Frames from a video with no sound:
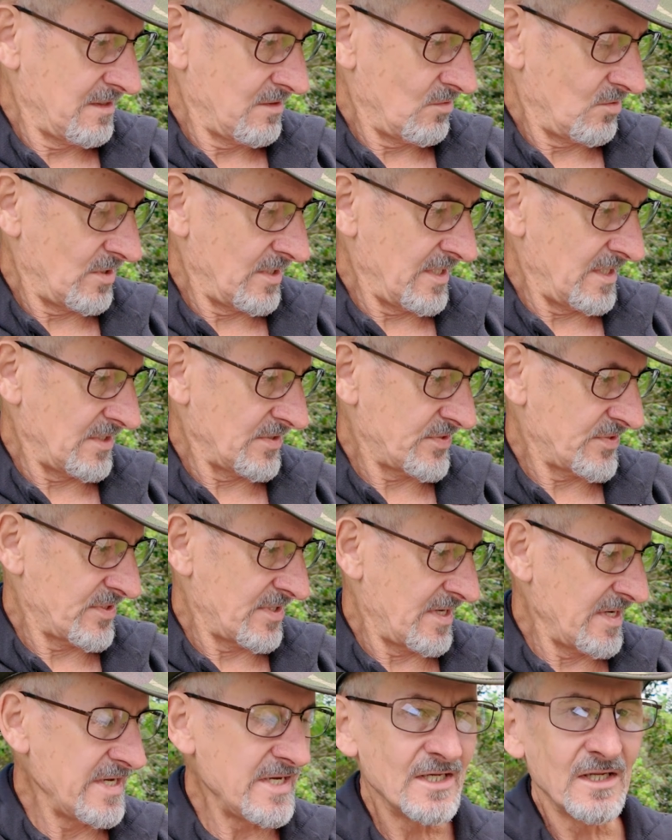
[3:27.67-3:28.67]
What else?
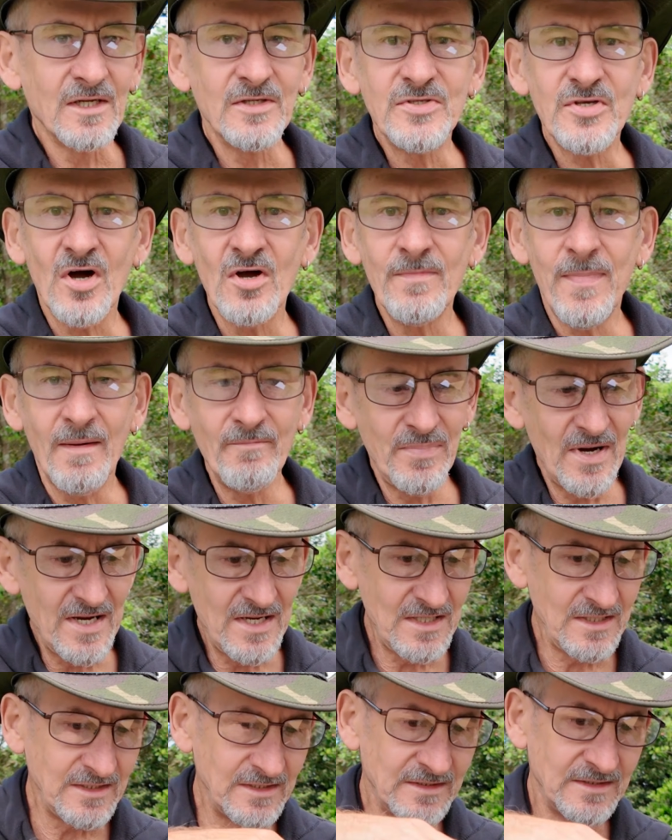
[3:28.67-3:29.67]
Heel and toe bumper.
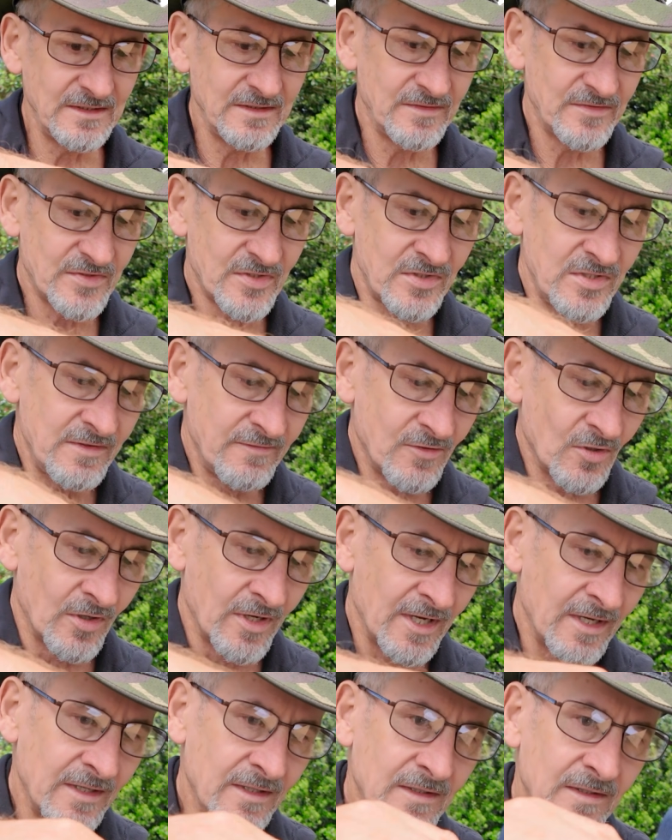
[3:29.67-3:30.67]
So you've got
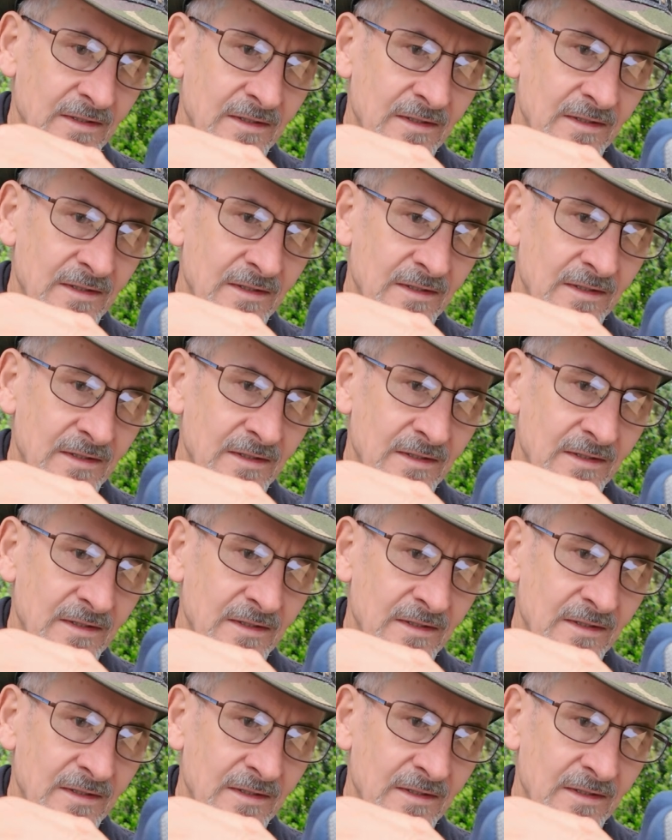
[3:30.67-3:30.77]
a